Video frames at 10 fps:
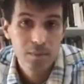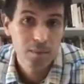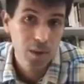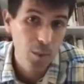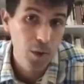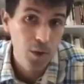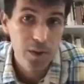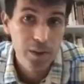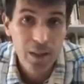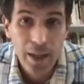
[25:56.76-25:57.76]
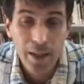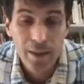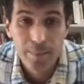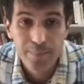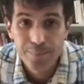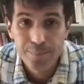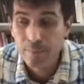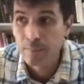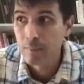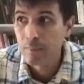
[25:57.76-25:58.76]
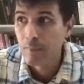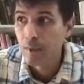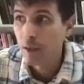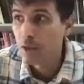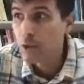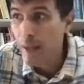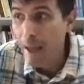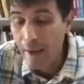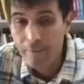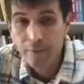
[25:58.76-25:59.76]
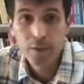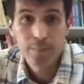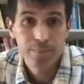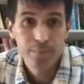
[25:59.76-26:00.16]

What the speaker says: they were mostly denied. Now, soon after,